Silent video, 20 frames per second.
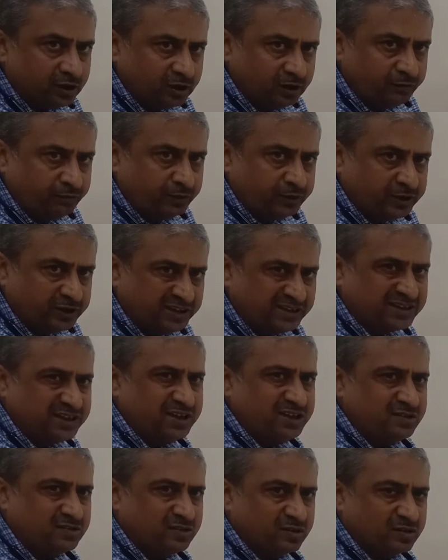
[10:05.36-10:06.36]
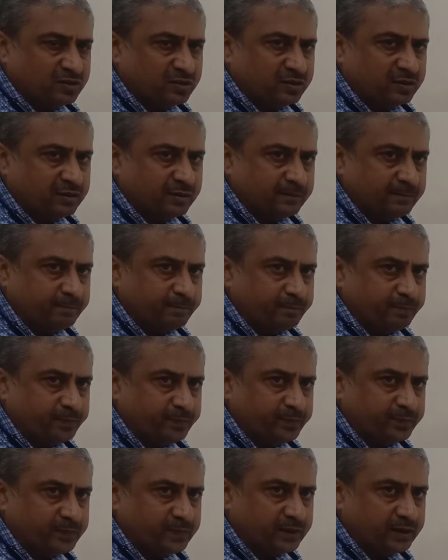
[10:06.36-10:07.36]
if it decreases,
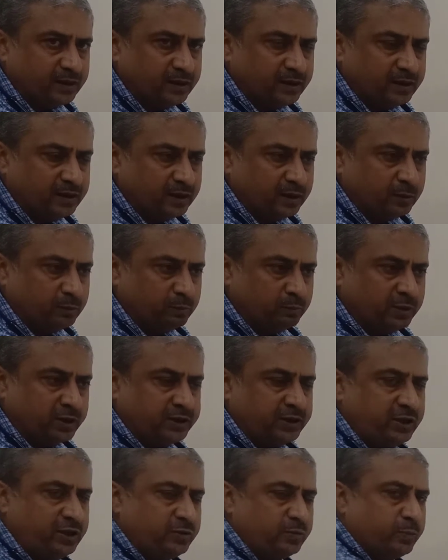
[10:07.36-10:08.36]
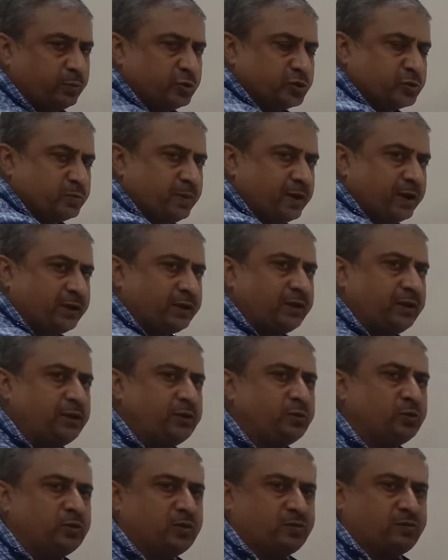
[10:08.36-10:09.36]
money is pushed back
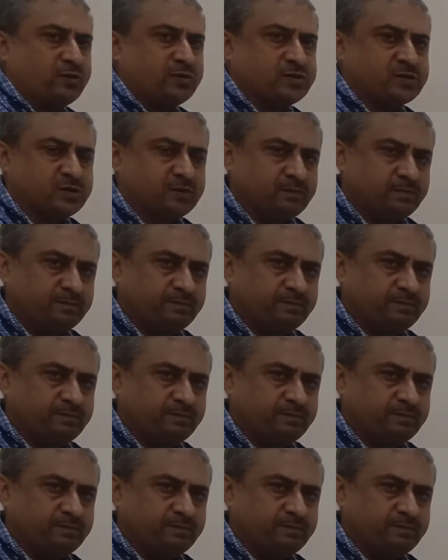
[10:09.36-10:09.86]
into the system.